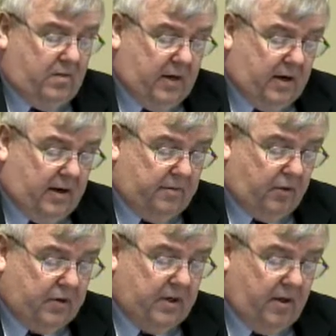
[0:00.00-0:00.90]
uh,
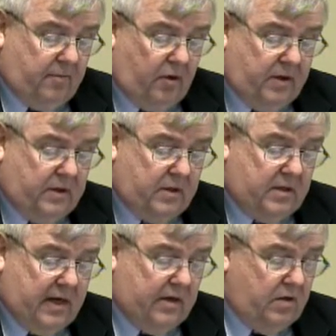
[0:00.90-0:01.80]
personnel employees is
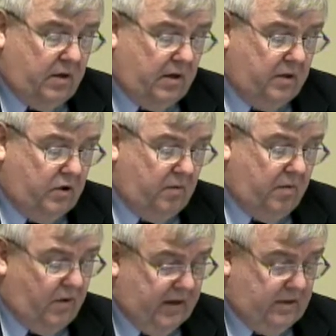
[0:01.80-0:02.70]
tied to the
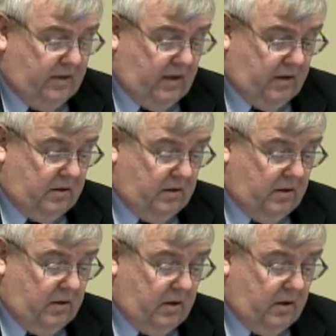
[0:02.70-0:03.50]
Consumer Price Index.